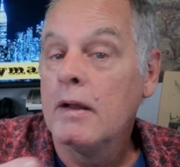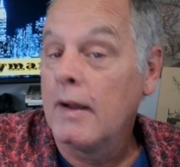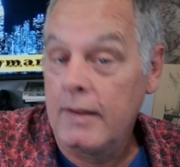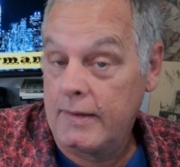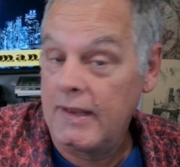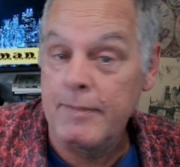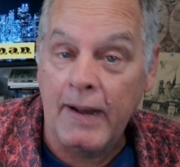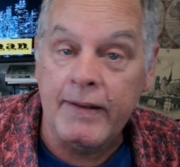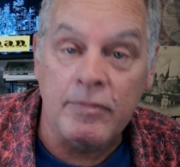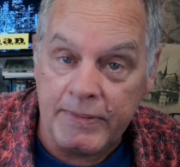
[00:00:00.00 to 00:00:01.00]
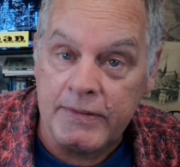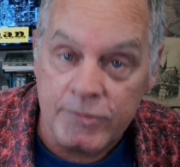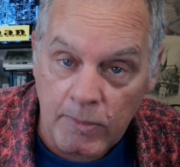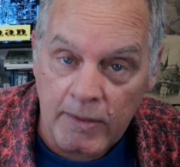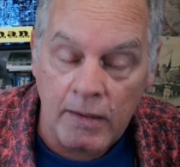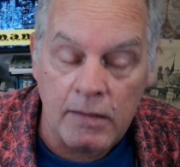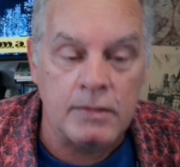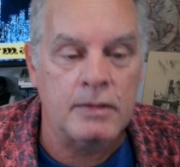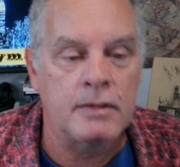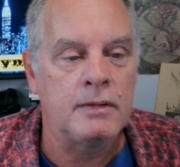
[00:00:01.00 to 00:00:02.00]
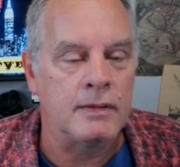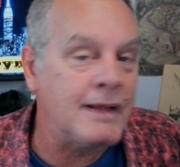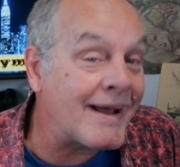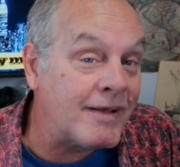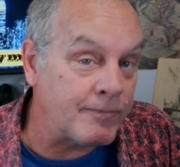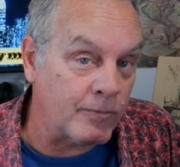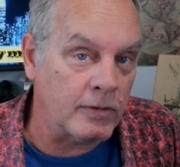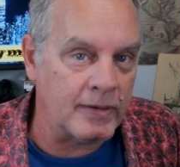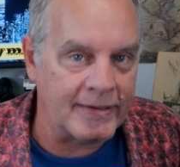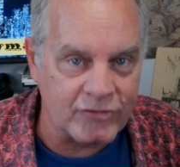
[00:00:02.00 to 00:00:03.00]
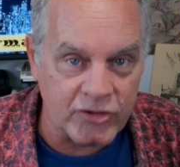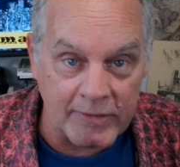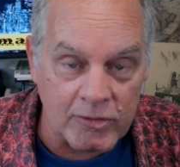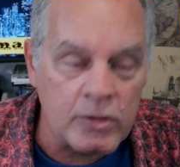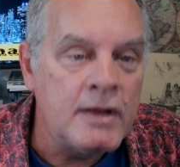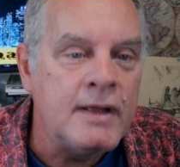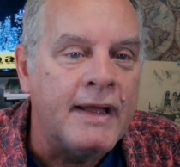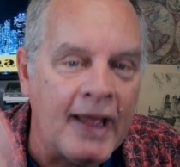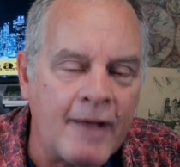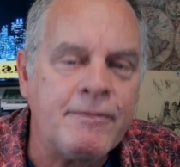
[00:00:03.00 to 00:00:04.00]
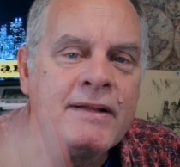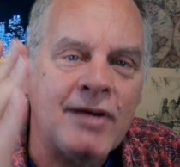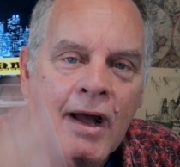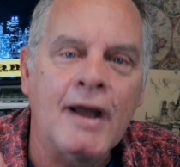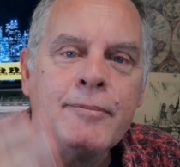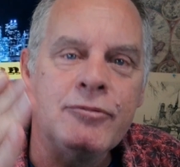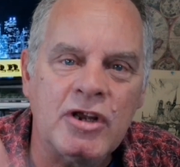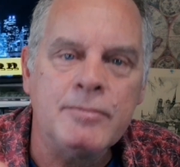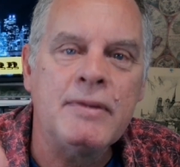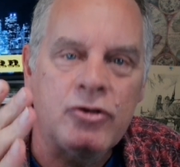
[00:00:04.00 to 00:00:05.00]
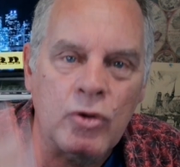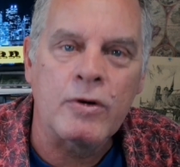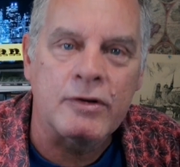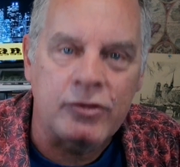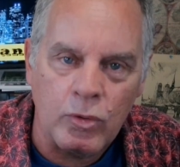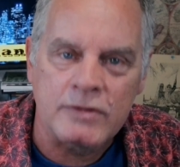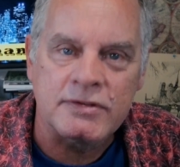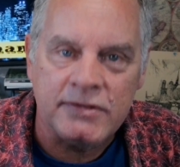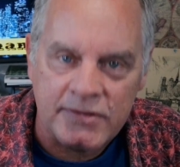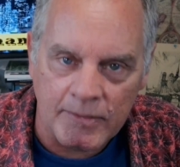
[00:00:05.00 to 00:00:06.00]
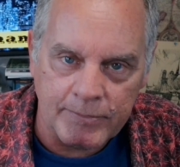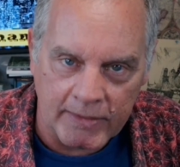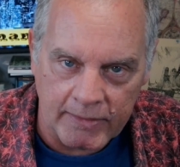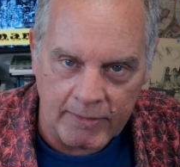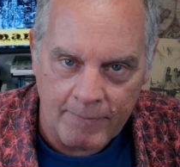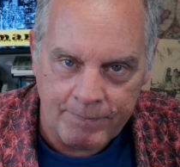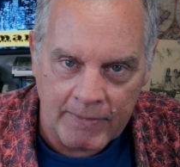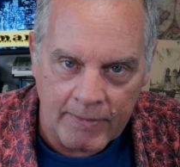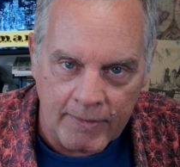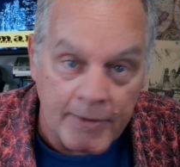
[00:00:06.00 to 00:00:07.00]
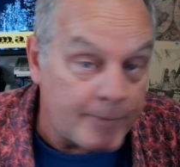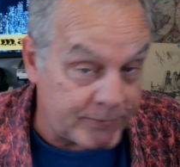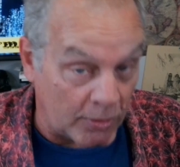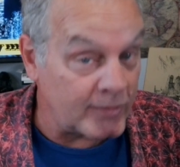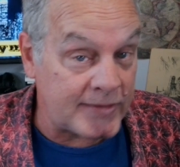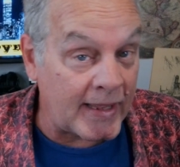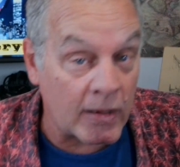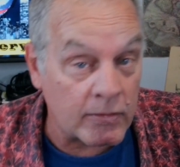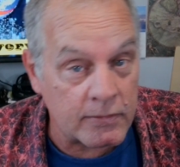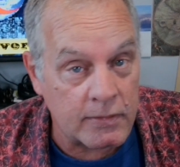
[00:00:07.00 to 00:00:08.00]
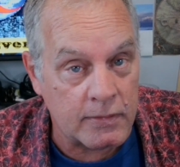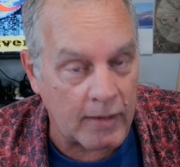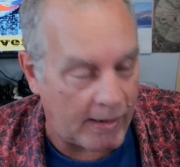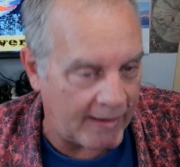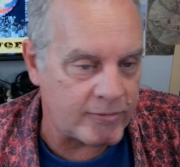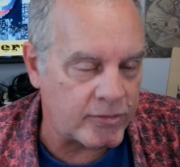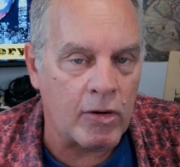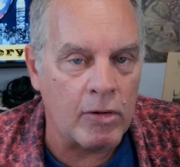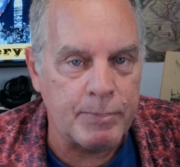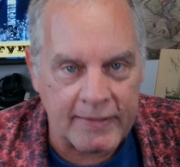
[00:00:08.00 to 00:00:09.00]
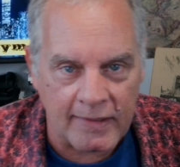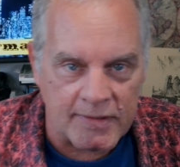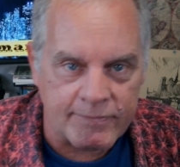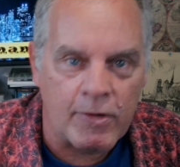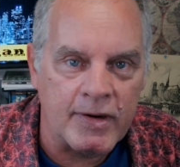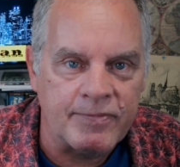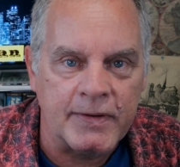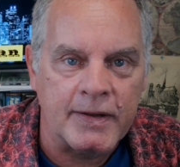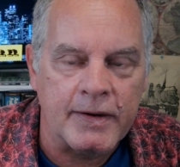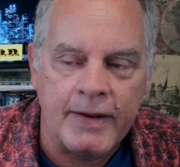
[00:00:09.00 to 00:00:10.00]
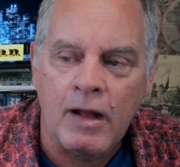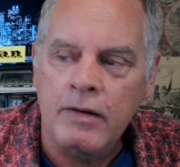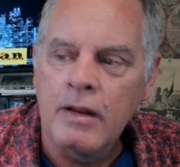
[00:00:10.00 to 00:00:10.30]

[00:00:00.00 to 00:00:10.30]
He might have been as well. A lot of them were like Jimmy Dore. Every time Jimmy Dore endorses somebody, turns out I don't because I've already figured it out.